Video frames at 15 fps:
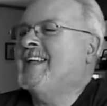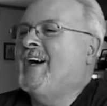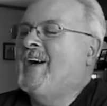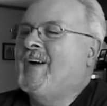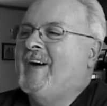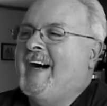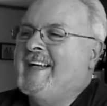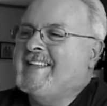
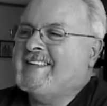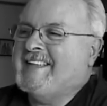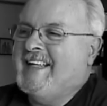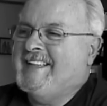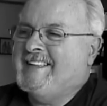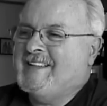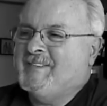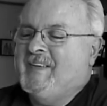so I
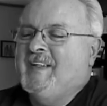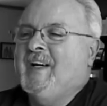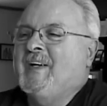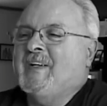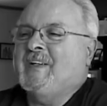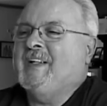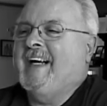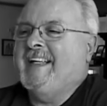said to my
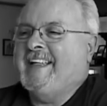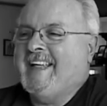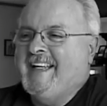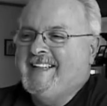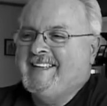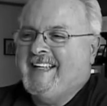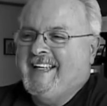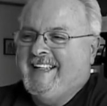uncle, I
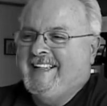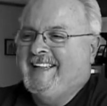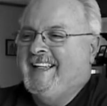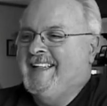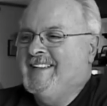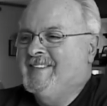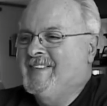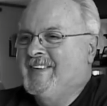can't take
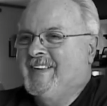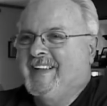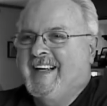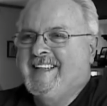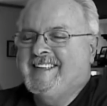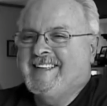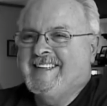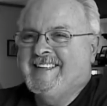it
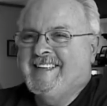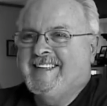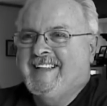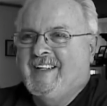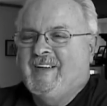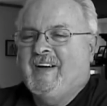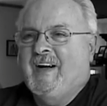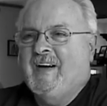anymore. I says,
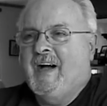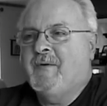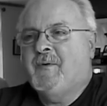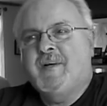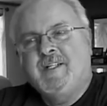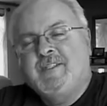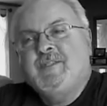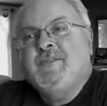you know, I,
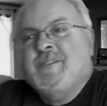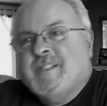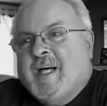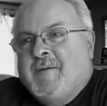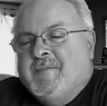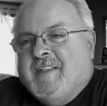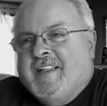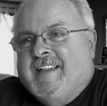I want to do
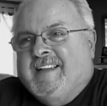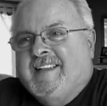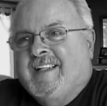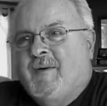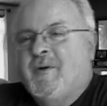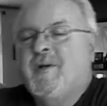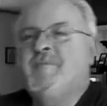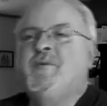something.
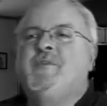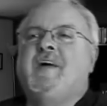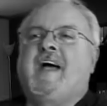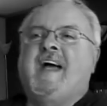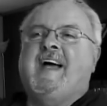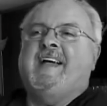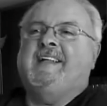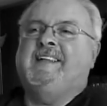You know, I want to move
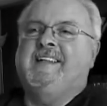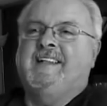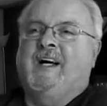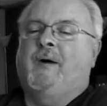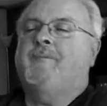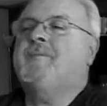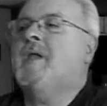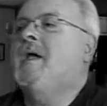ahead,
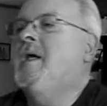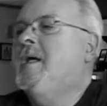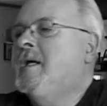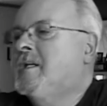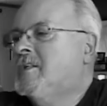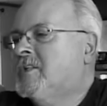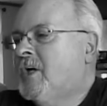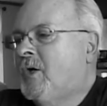you know. Mm.
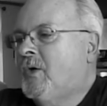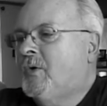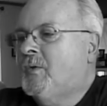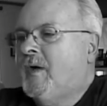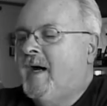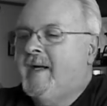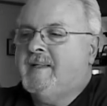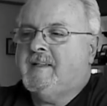
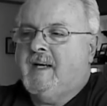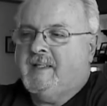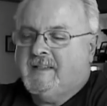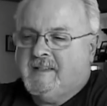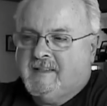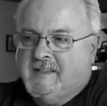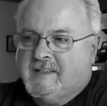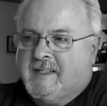So I,
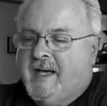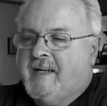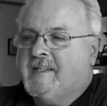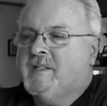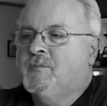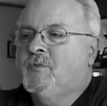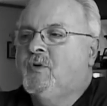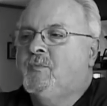I,
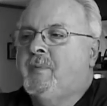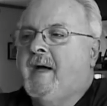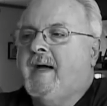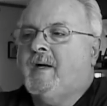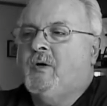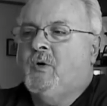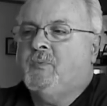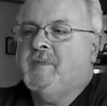decided to move
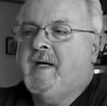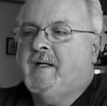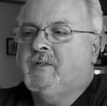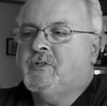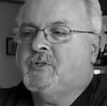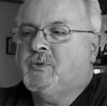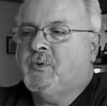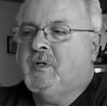back home
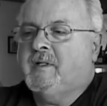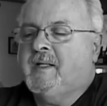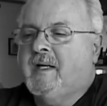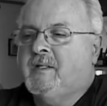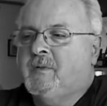down the shore,